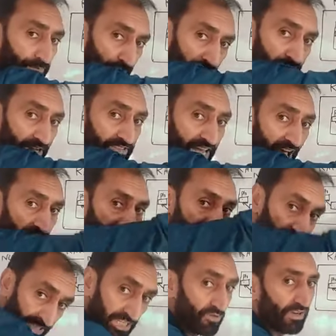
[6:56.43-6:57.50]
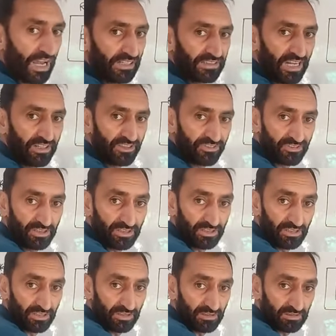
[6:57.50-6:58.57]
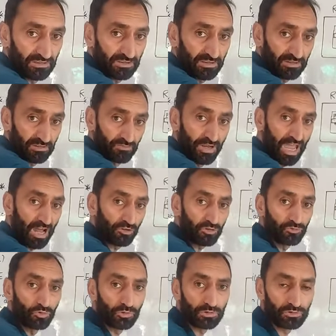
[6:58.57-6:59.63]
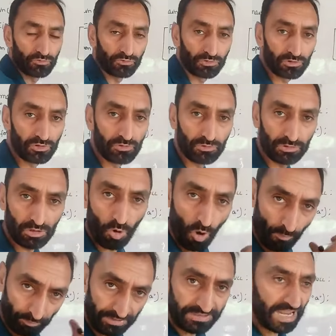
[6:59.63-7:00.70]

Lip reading: previous as well as the new contents, we have to open